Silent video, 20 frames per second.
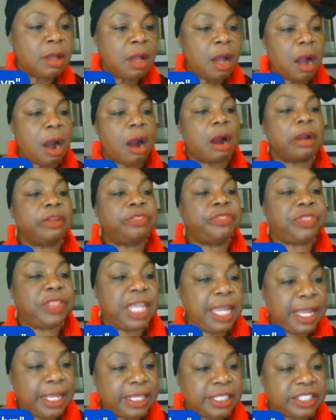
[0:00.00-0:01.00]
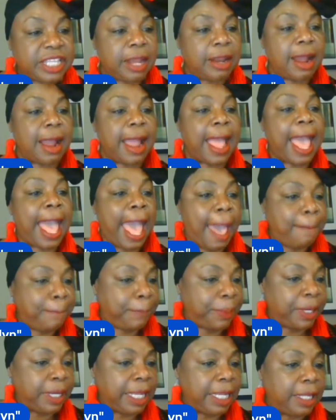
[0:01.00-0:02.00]
are things that are
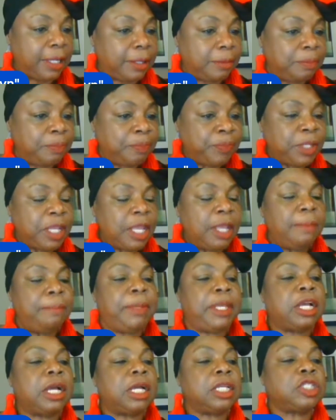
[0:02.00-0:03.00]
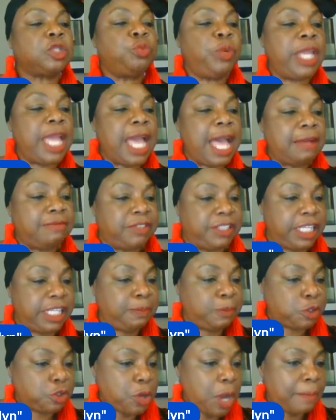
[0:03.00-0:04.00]
happening because we have
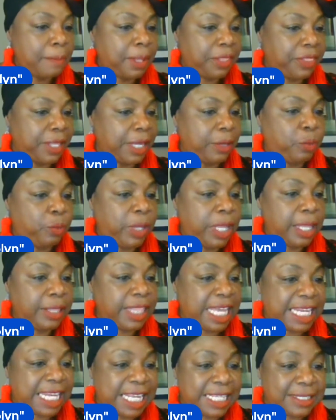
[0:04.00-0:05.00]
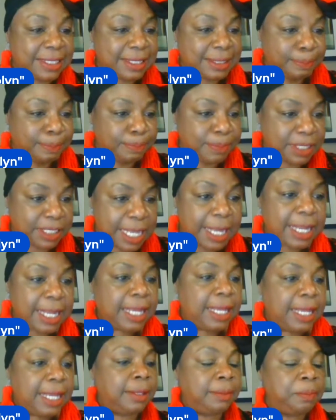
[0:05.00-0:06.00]
deep trauma that we that has set
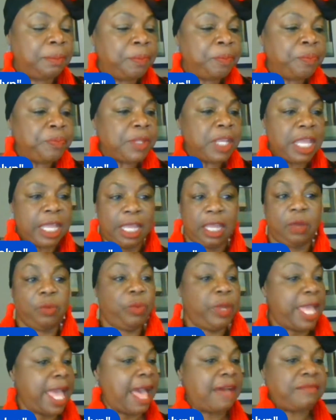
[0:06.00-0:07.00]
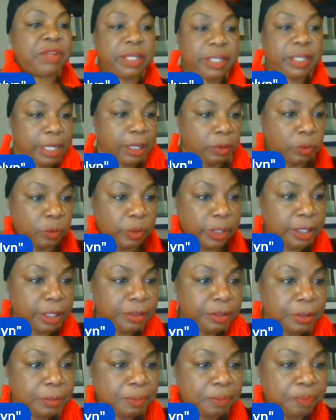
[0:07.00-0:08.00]
in and we haven't dealt with.
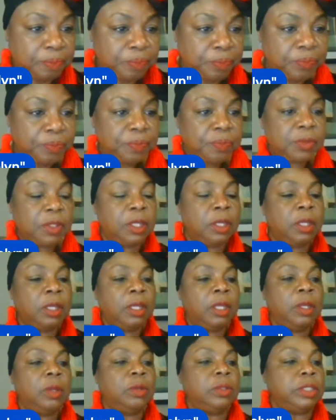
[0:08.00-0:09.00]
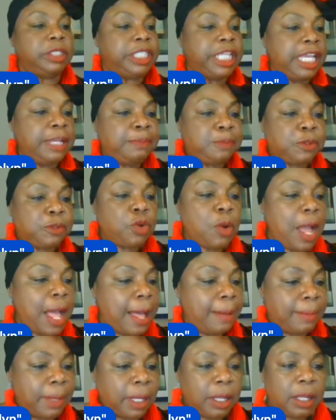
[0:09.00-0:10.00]
Deep
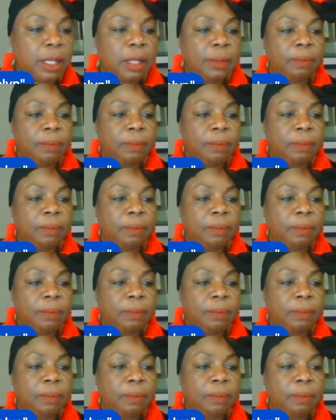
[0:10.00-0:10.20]
trauma